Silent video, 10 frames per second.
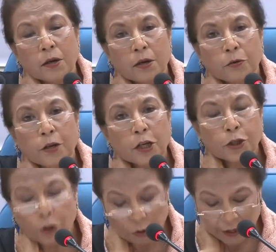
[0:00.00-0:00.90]

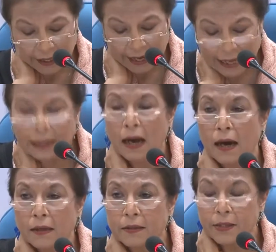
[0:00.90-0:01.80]
Reassuring
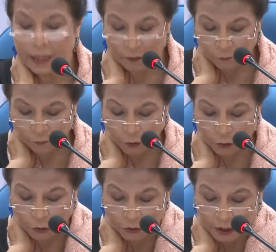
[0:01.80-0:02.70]
headlines that
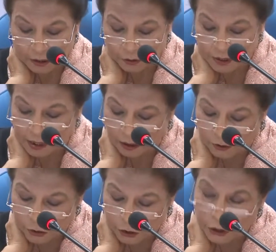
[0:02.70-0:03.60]
followed the
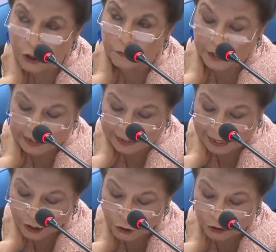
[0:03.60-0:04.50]
results of these
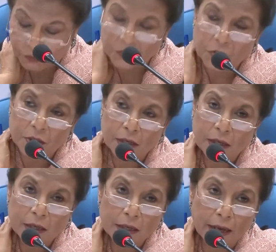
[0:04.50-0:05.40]
elections
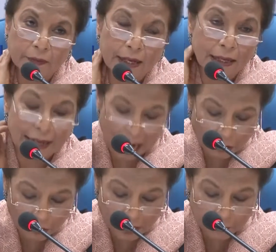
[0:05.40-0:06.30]
and that
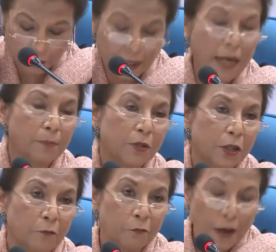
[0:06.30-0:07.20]
loudly proclaimed
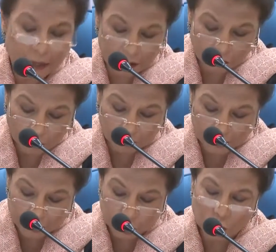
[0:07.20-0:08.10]
the failure of
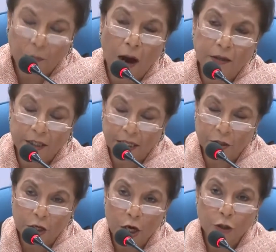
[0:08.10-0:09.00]
religious
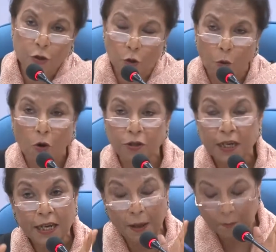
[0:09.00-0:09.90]
parties to, quote,
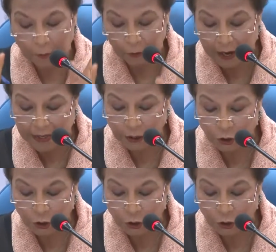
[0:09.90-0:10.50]
impress